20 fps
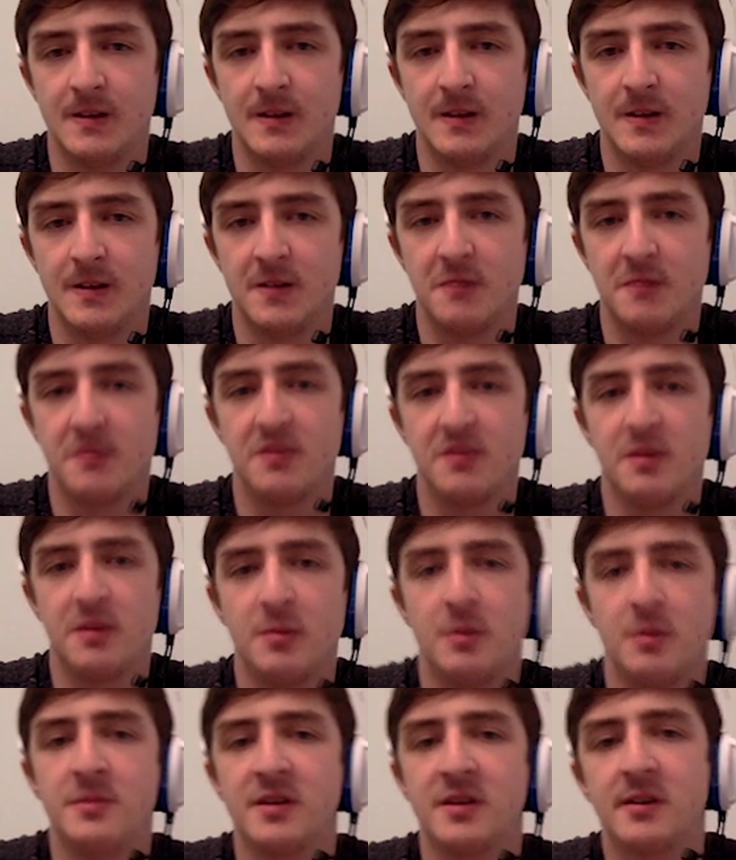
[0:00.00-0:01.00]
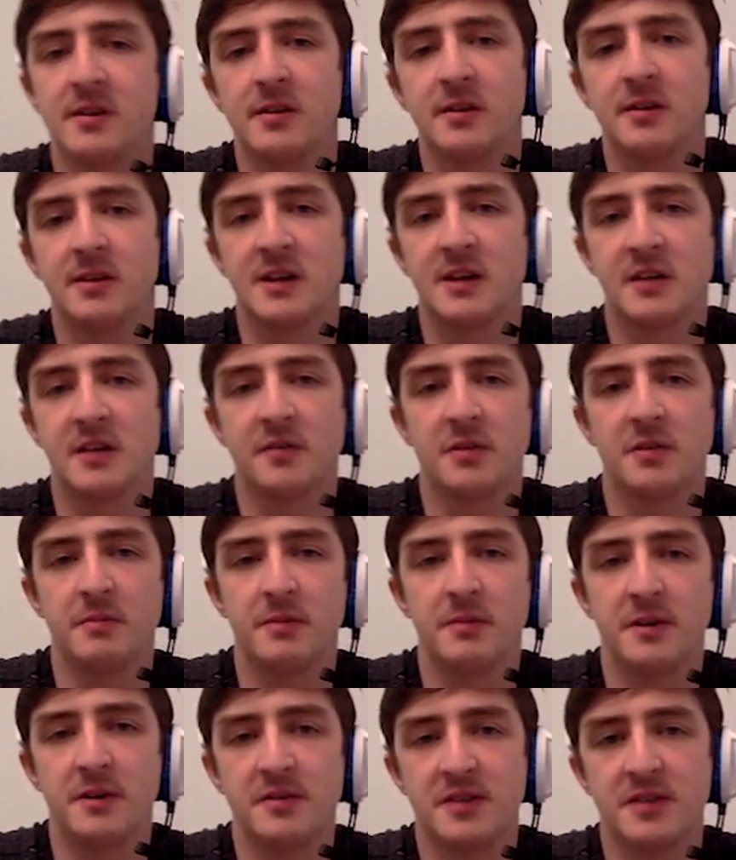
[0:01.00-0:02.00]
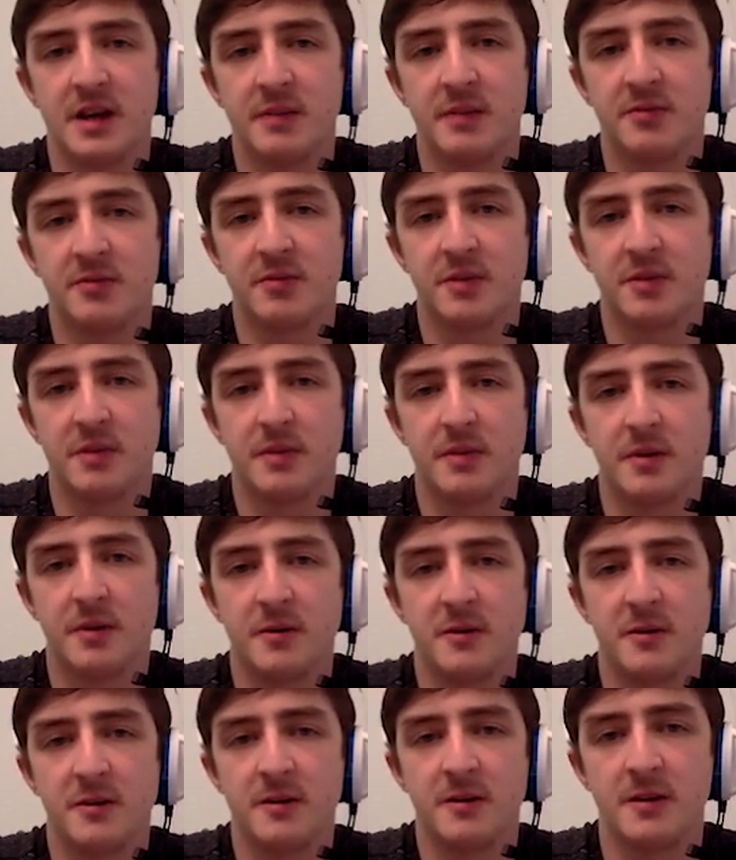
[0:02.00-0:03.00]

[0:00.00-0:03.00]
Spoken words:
So we've seen Whimsicott and Castform both times from the opponent.